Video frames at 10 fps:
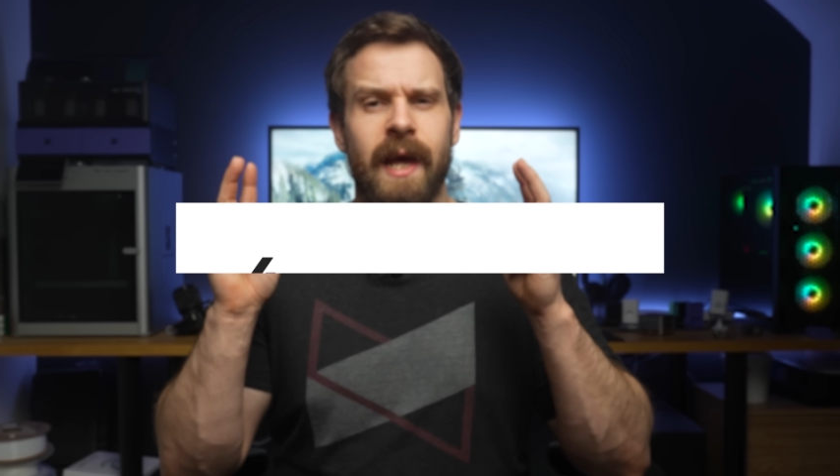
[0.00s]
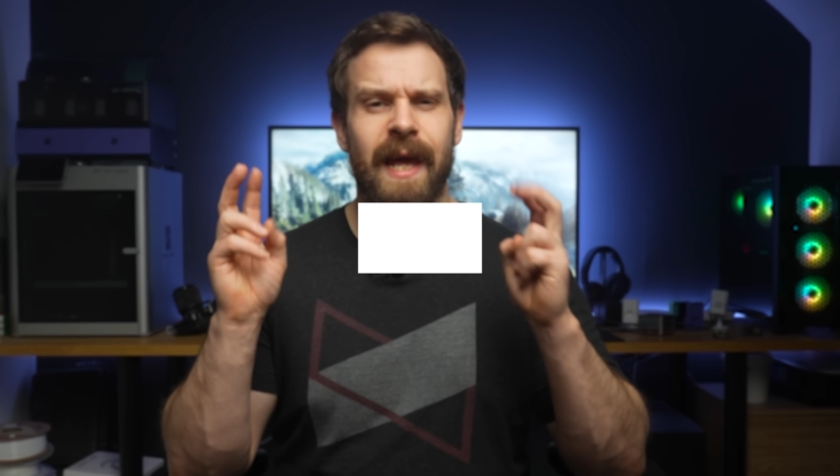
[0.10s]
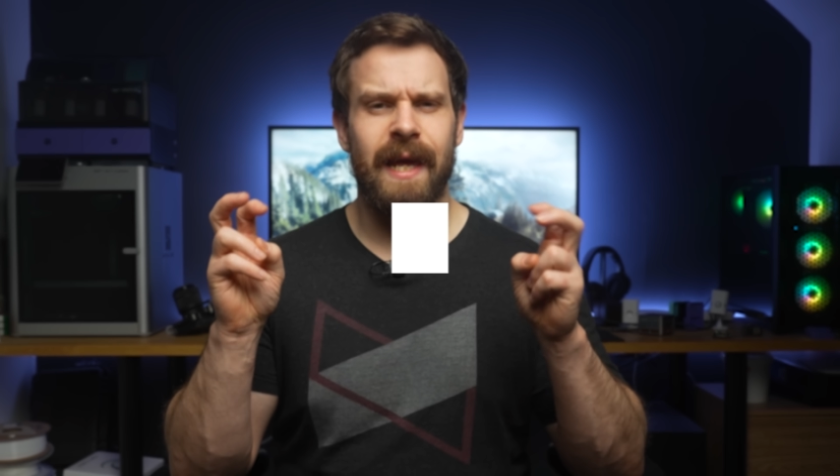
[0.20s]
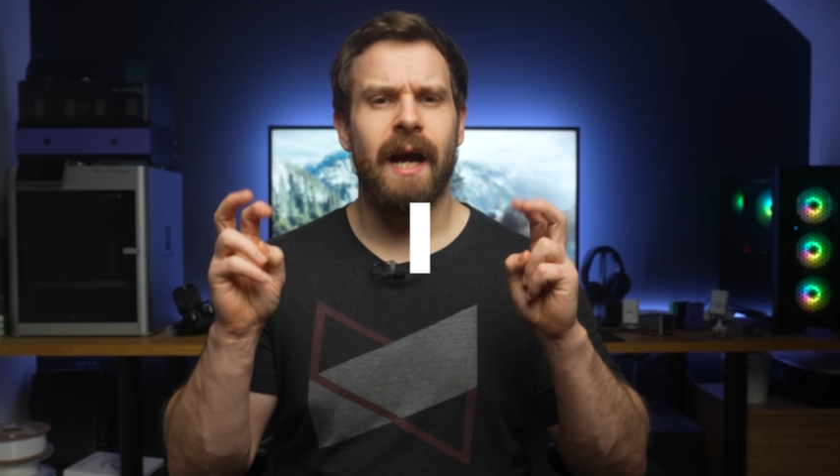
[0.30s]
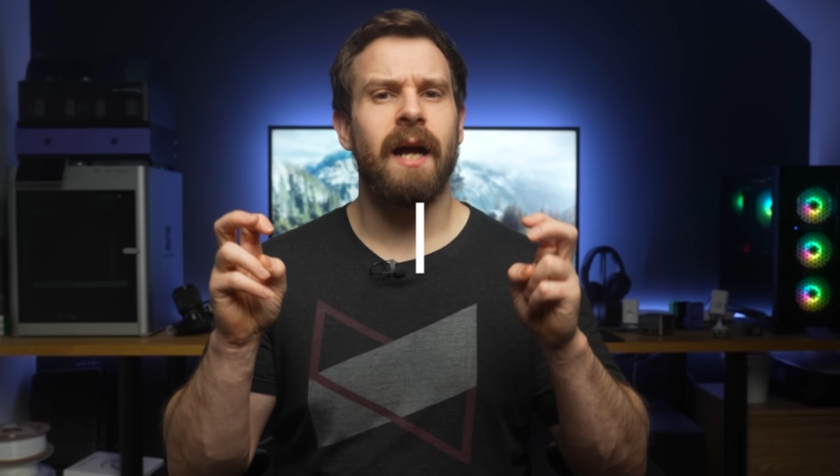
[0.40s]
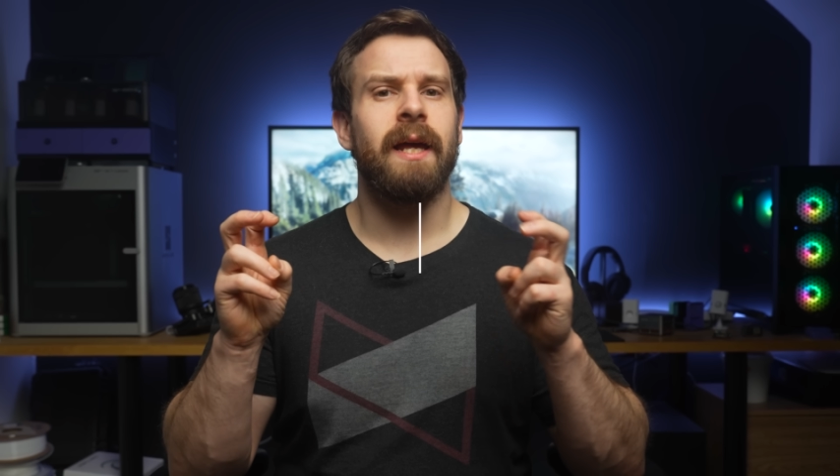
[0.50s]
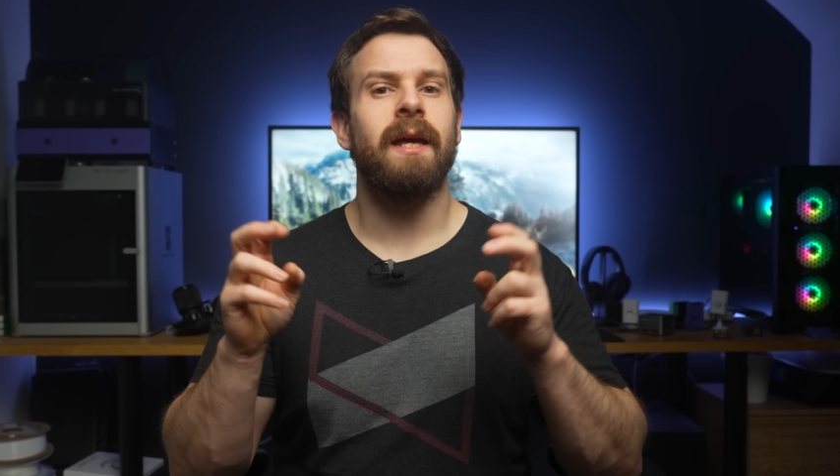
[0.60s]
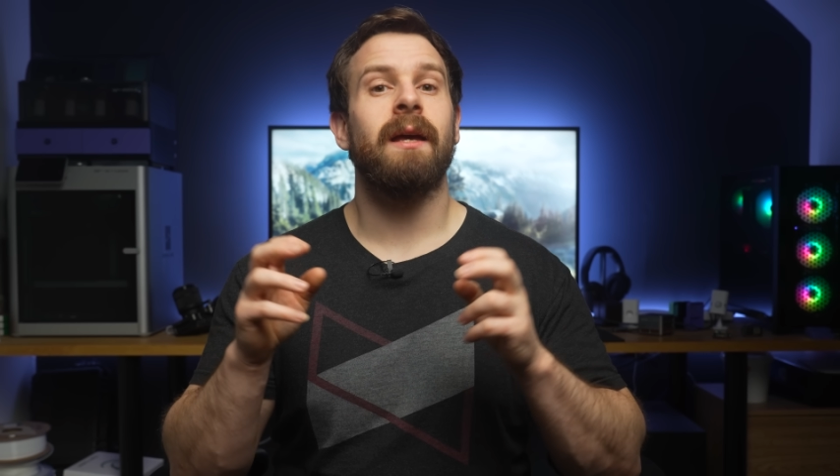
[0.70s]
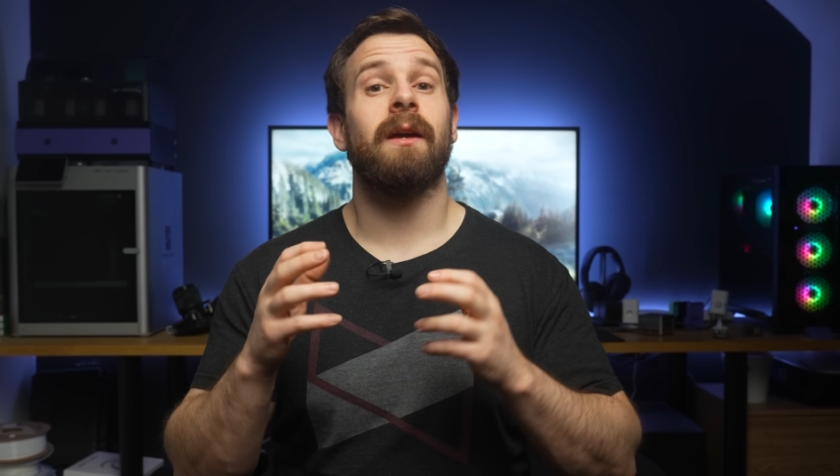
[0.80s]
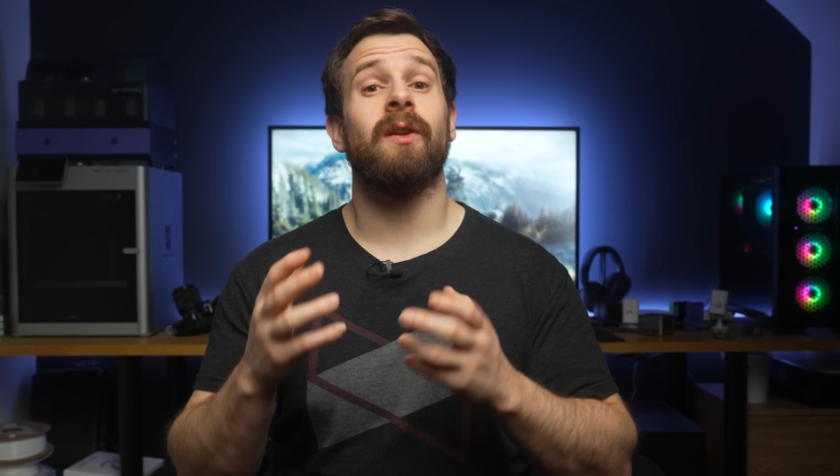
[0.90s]
A
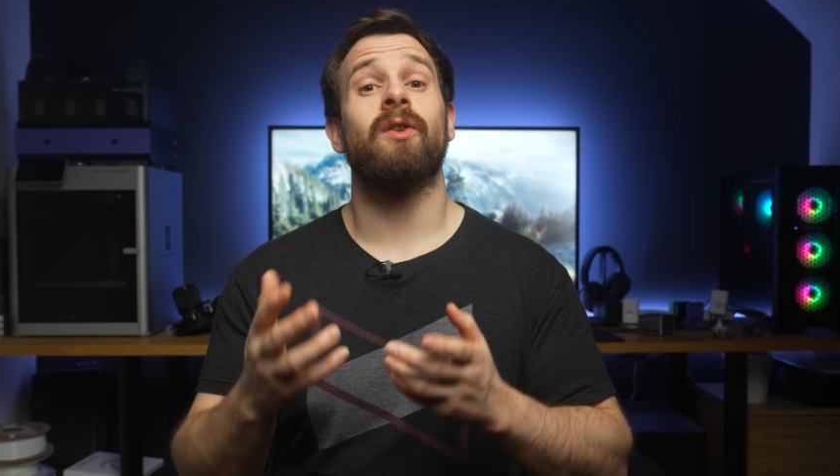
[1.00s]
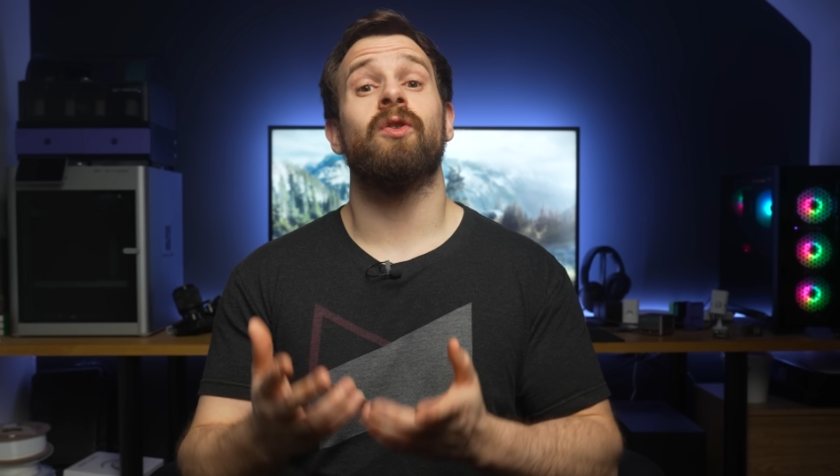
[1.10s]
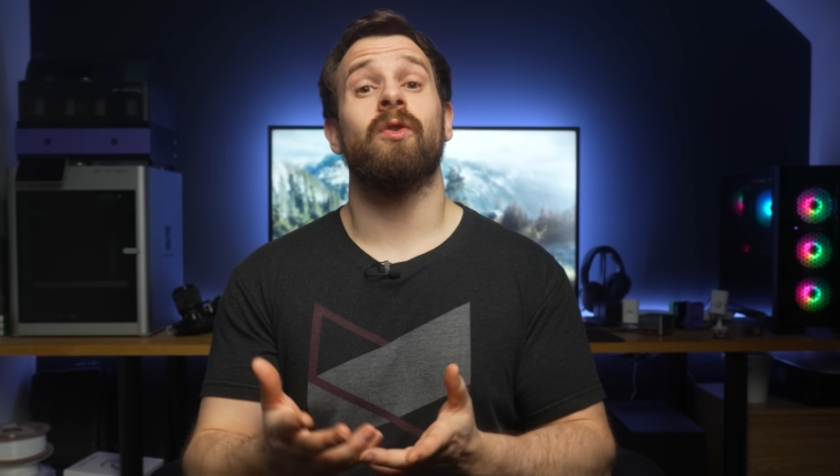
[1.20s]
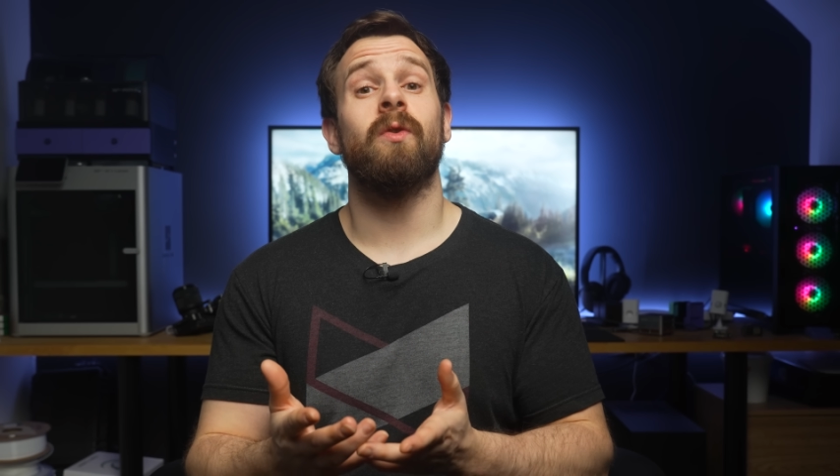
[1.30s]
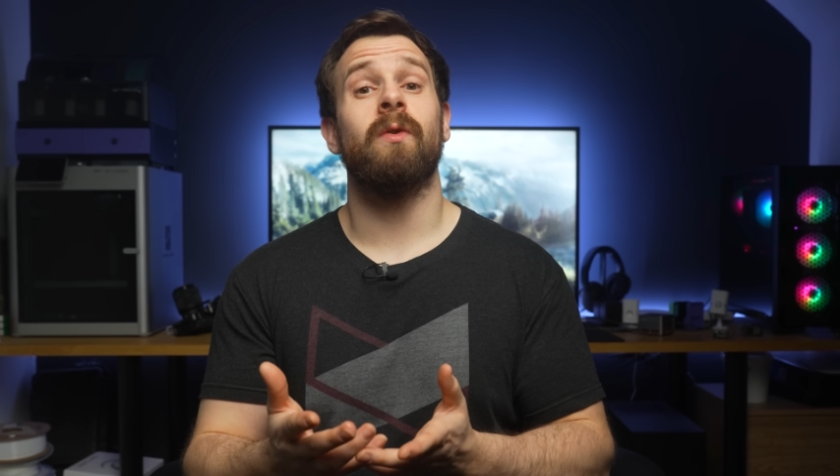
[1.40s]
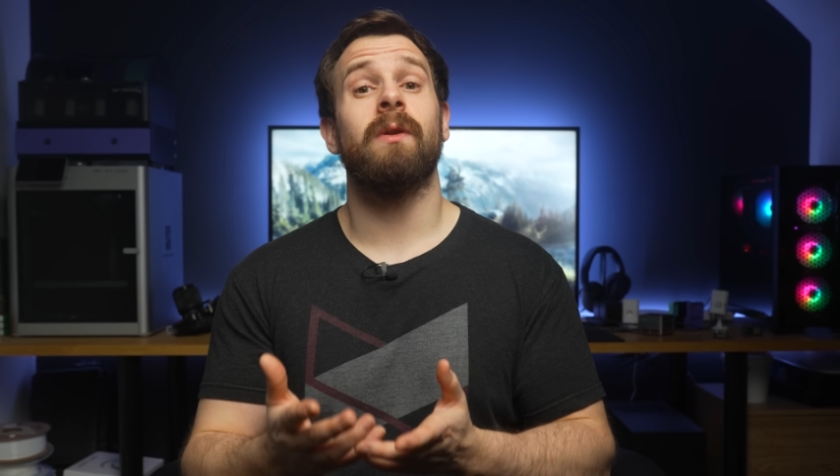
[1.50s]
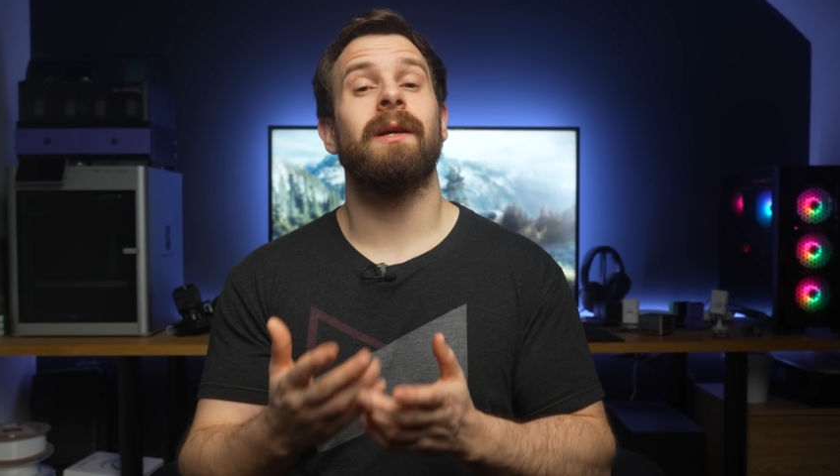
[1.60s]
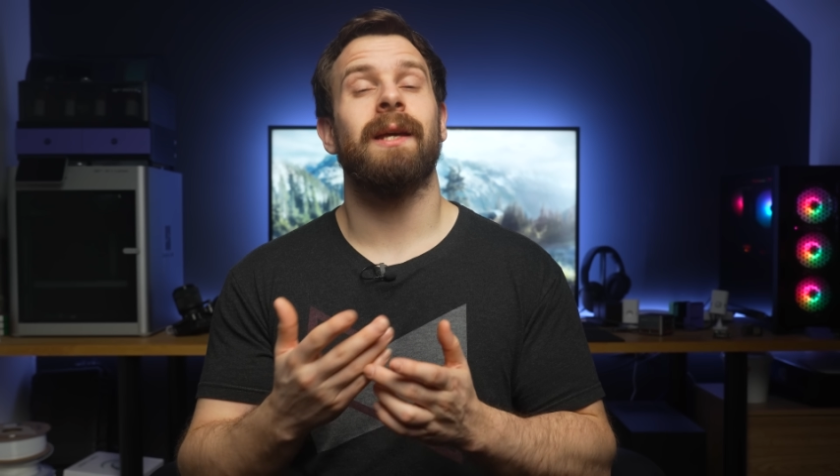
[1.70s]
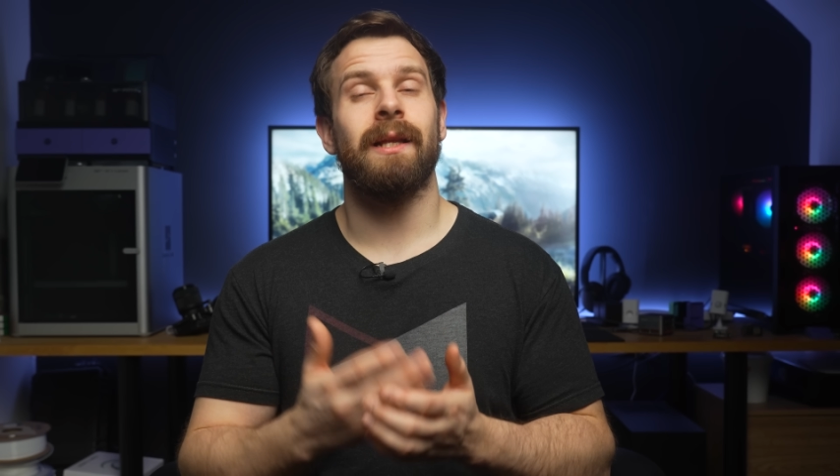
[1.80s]
I control